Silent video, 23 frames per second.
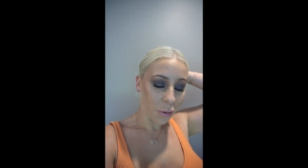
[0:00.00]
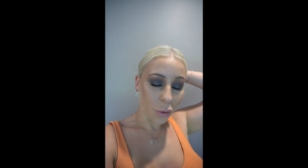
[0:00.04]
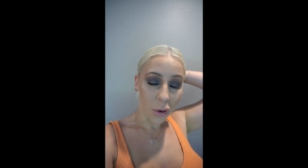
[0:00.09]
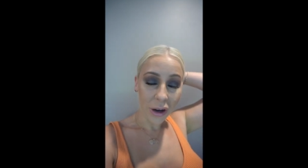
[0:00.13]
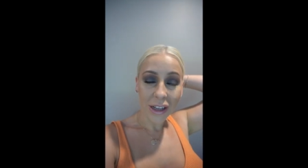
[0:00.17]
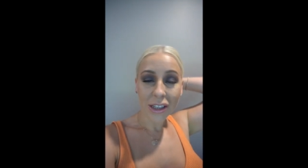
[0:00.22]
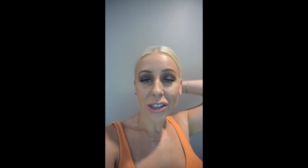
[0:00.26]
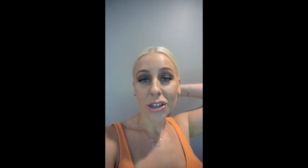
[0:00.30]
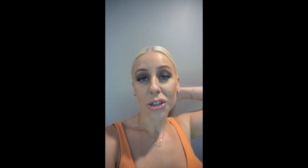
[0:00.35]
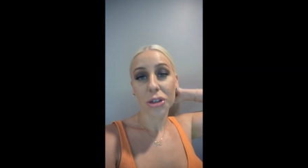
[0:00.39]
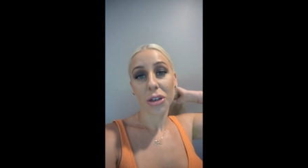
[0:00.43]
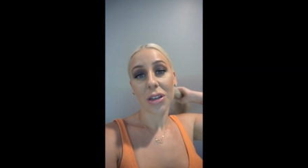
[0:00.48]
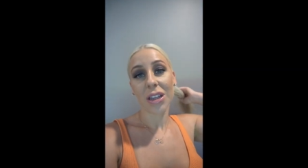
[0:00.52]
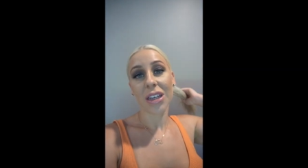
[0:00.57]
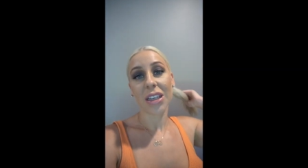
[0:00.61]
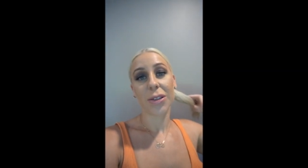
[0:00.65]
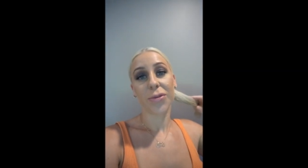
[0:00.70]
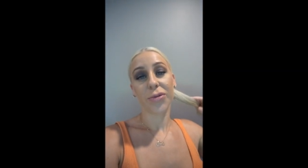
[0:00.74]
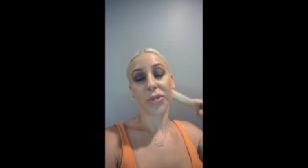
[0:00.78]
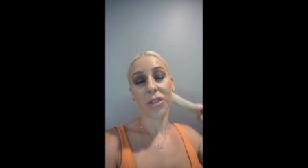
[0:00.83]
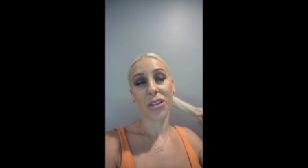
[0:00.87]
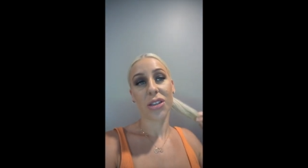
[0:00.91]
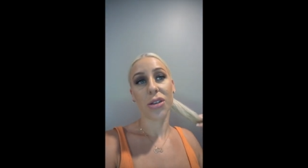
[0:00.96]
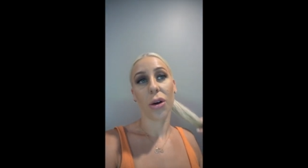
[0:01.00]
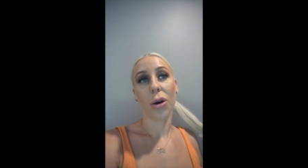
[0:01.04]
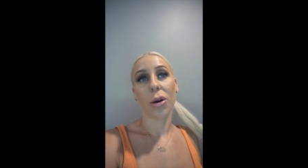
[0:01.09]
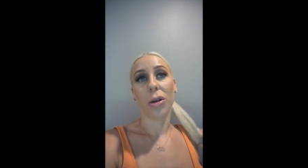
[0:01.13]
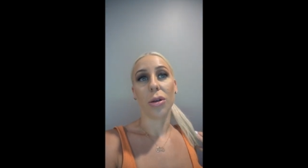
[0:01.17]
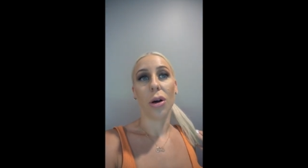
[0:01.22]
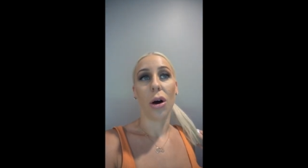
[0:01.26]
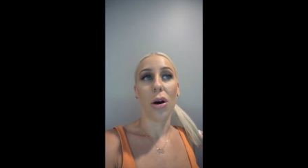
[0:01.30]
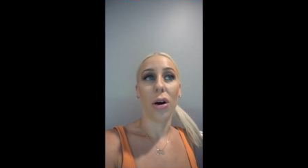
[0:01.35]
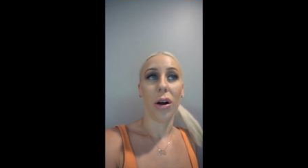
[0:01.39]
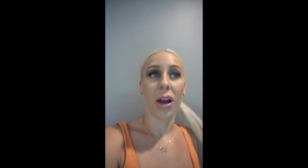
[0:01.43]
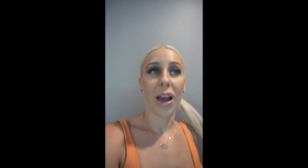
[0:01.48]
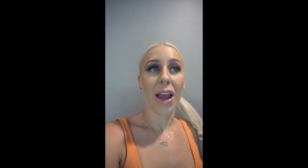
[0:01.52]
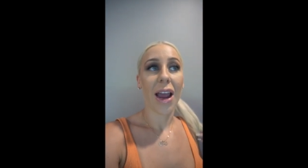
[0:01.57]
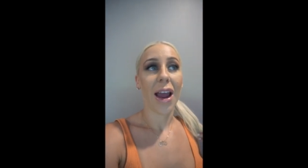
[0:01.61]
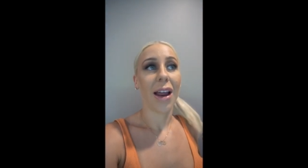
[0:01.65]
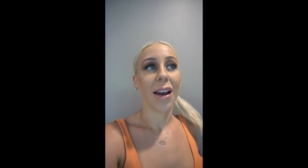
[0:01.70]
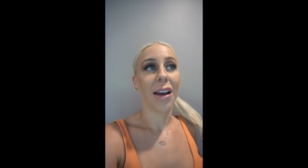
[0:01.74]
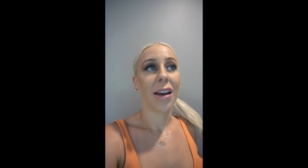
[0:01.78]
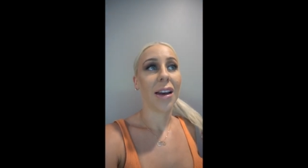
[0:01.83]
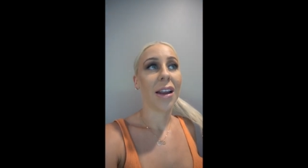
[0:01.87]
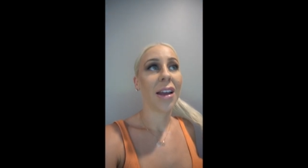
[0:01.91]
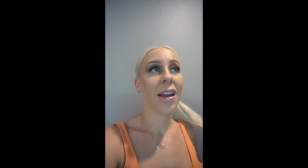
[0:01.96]
wanted to do this for so long
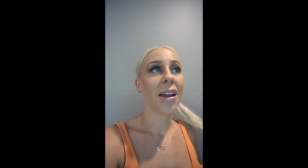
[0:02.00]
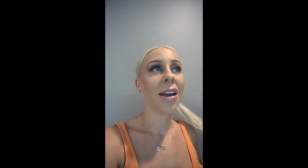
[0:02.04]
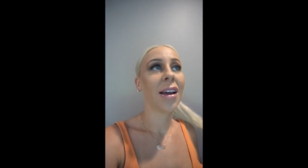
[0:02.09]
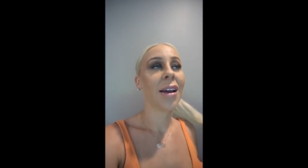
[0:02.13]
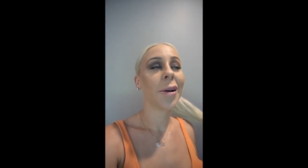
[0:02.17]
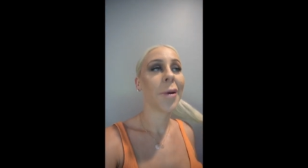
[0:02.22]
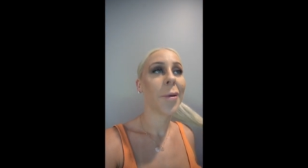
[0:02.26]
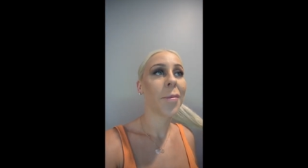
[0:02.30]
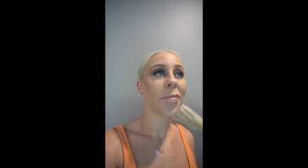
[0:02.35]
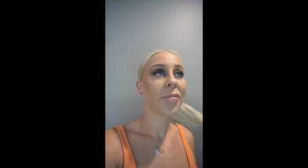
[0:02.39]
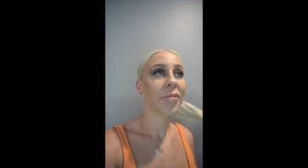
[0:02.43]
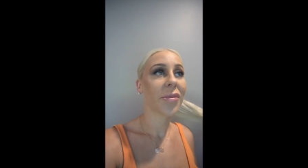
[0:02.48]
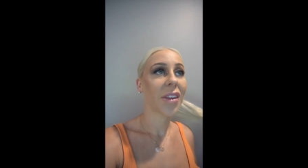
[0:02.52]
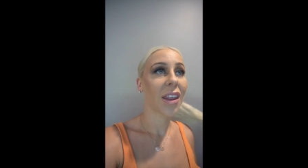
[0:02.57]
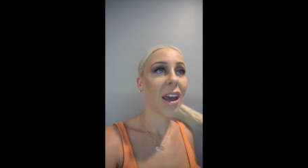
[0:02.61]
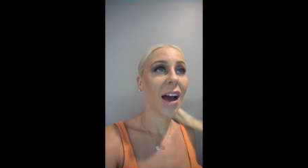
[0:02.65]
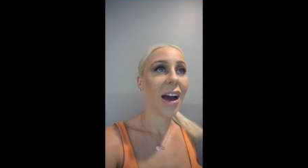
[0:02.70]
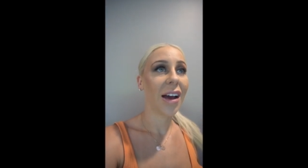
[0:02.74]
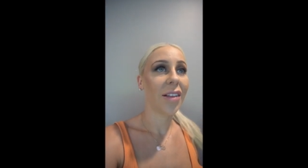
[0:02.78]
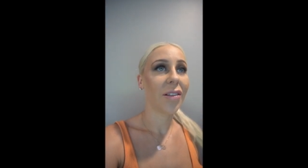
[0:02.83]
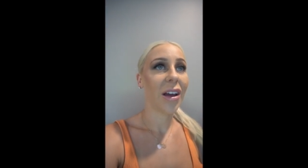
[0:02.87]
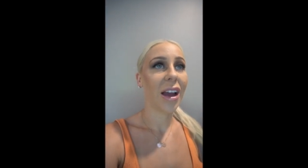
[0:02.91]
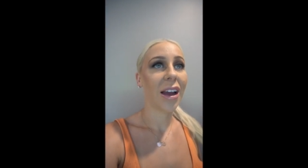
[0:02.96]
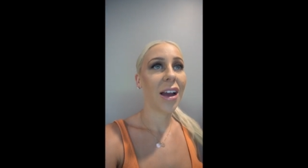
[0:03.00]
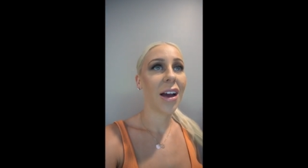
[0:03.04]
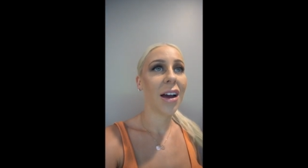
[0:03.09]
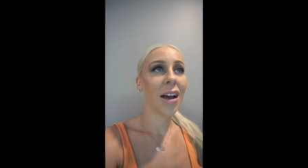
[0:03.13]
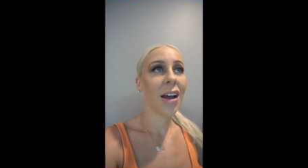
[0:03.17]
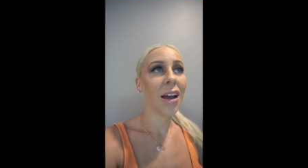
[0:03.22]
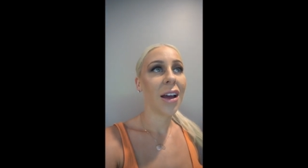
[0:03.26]
and I like